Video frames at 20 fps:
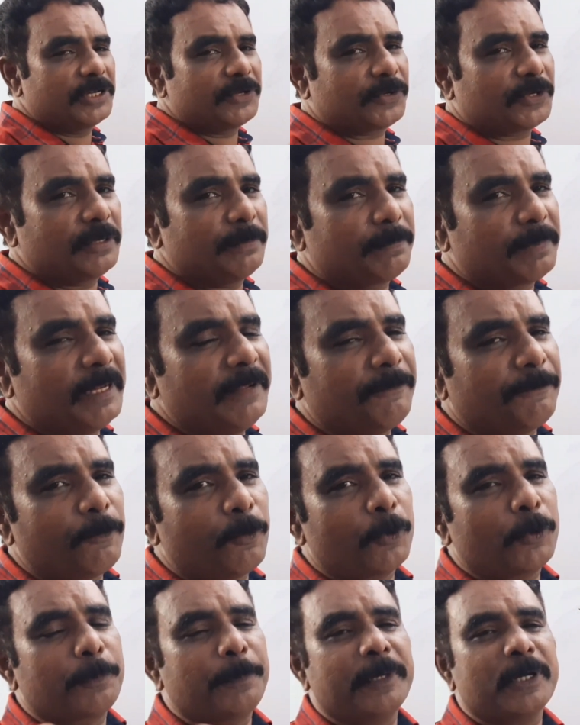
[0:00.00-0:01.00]
is simply
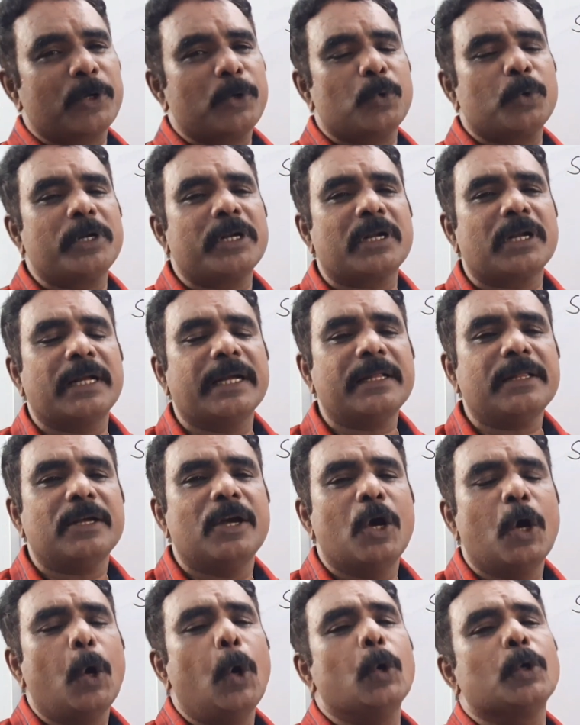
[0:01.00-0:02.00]
force per unit length,
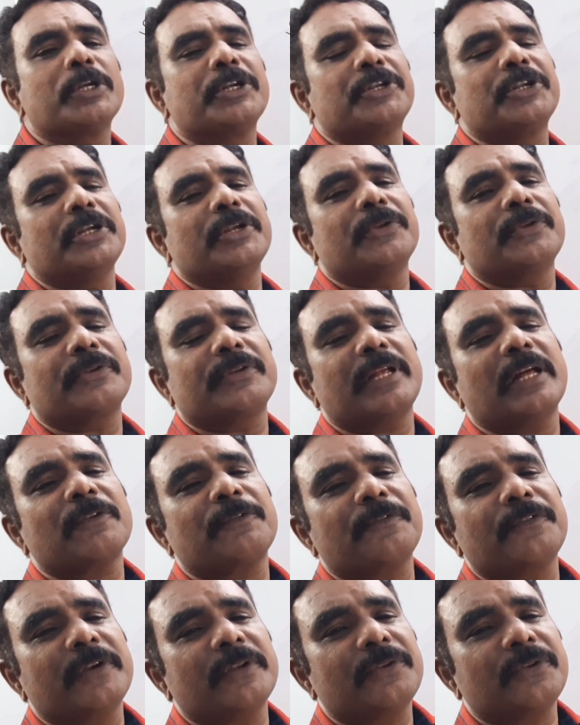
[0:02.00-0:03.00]
or it is
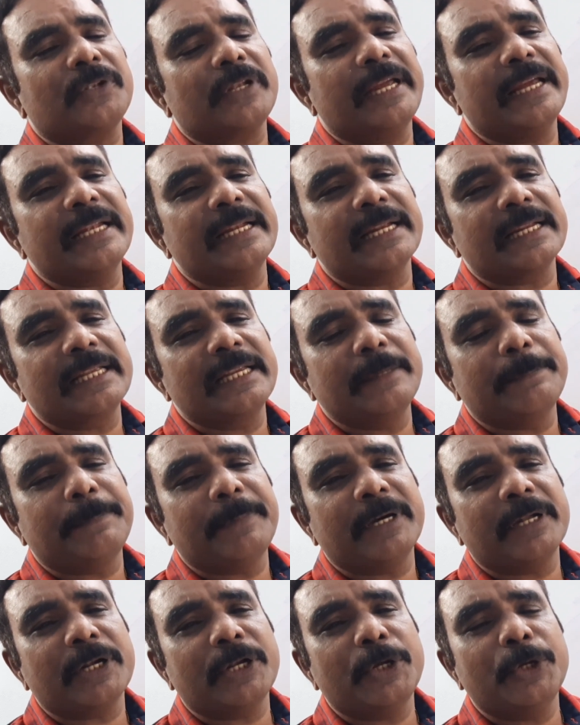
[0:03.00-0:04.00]
surface energy
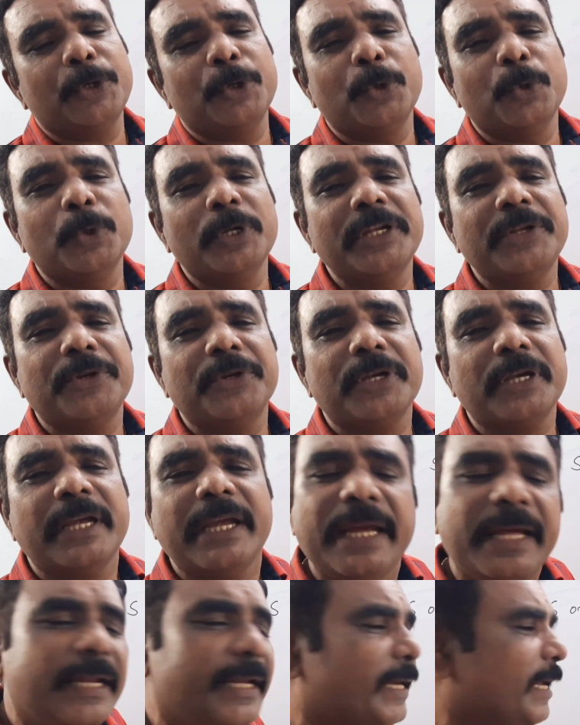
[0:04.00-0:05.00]
per unit
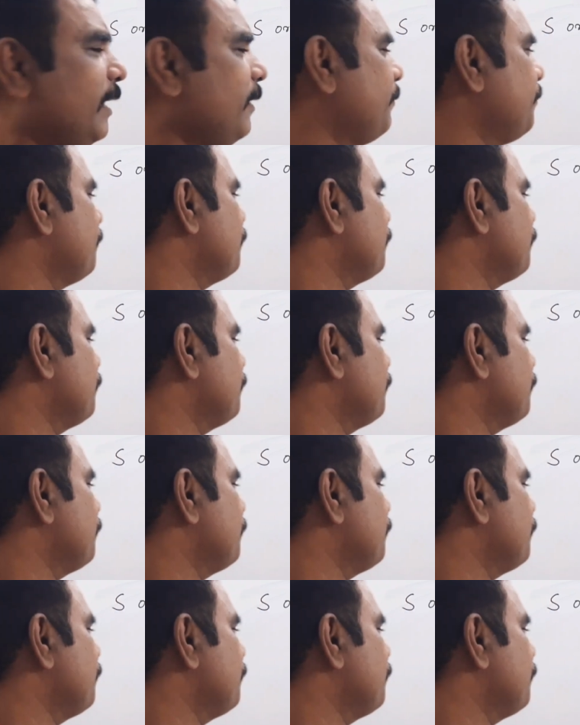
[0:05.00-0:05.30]
area.